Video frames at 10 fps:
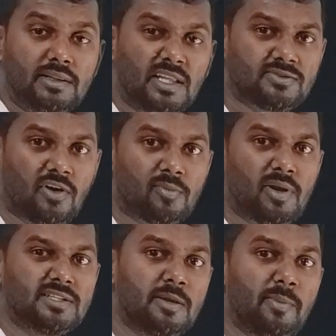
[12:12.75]
This
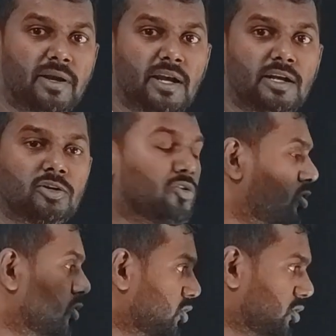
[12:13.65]
formula is limited
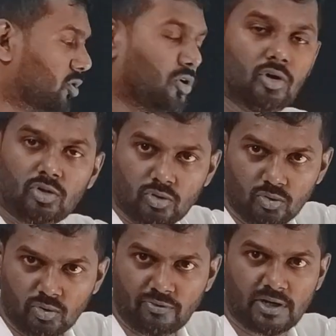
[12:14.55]
to
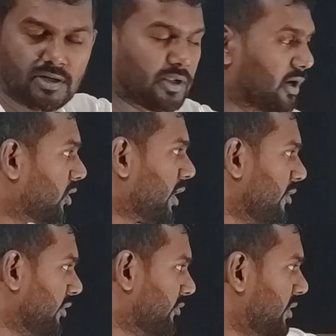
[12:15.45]
two different,
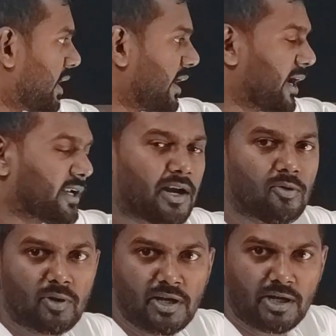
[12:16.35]
okay, if they are connected
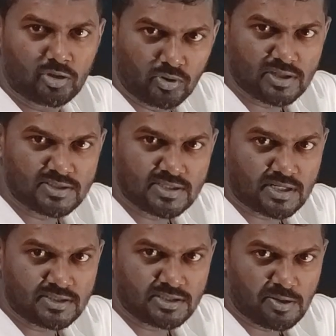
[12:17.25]
only two
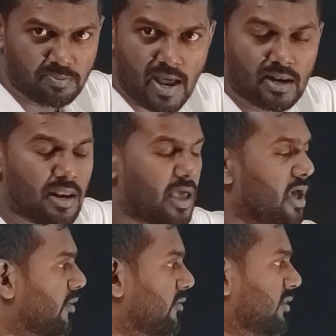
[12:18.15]
resistance in parallel,
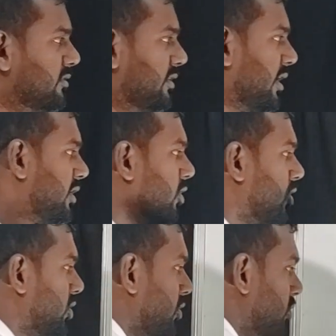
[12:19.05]
when they are
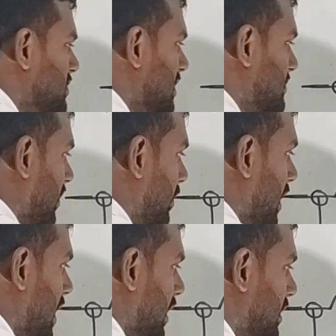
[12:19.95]
going to use this
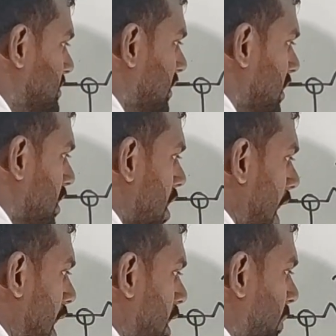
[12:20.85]
formula, listen,
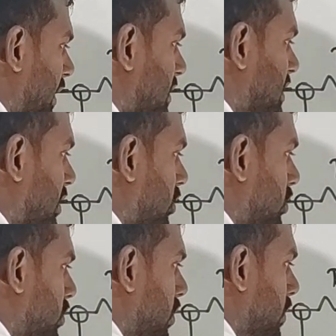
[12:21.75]
RP is
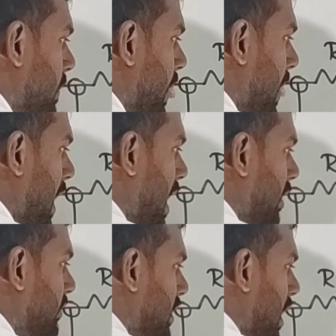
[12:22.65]
equal to
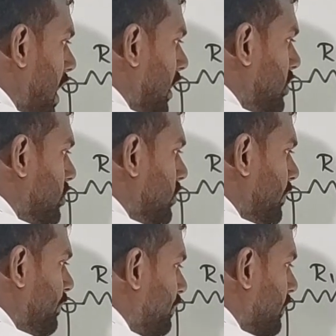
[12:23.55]
R1
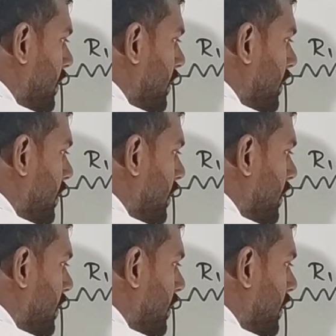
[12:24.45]
R2